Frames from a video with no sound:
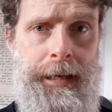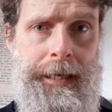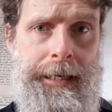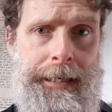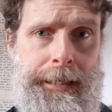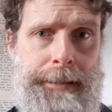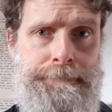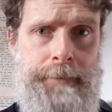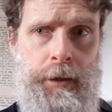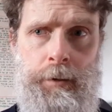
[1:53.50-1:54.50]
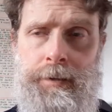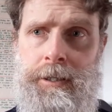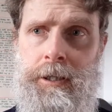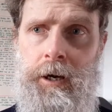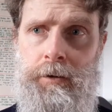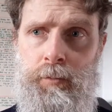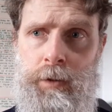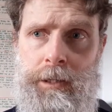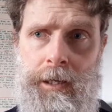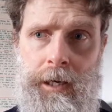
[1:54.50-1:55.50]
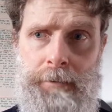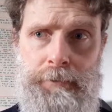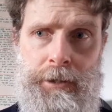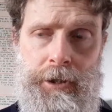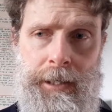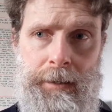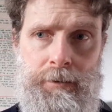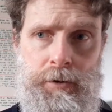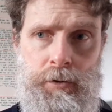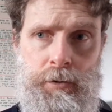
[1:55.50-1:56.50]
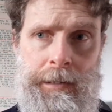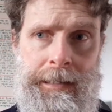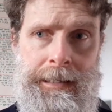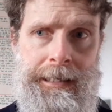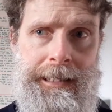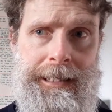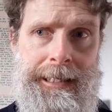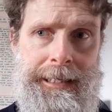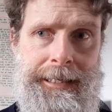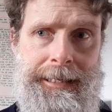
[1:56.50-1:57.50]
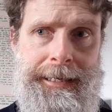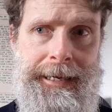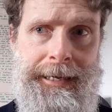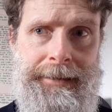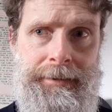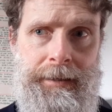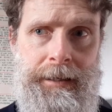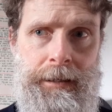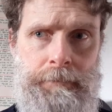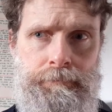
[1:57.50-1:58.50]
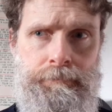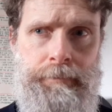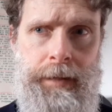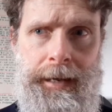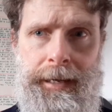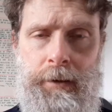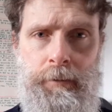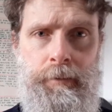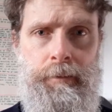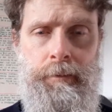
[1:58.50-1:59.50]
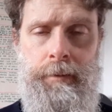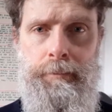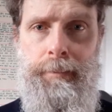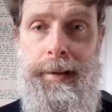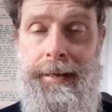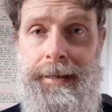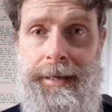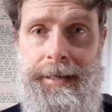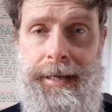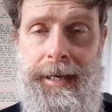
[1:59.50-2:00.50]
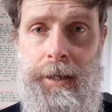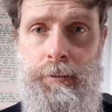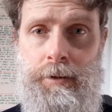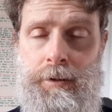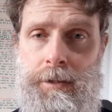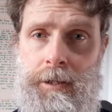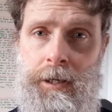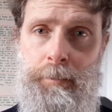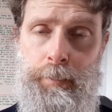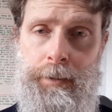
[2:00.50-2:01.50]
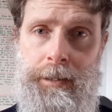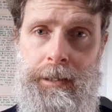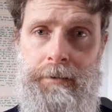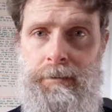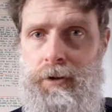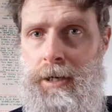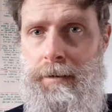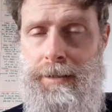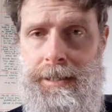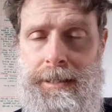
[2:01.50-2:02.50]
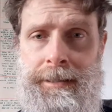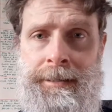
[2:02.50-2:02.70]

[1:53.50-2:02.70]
um, you know, in this last week, I've reached out to the the the head of Mandate Now, which is a company or a charity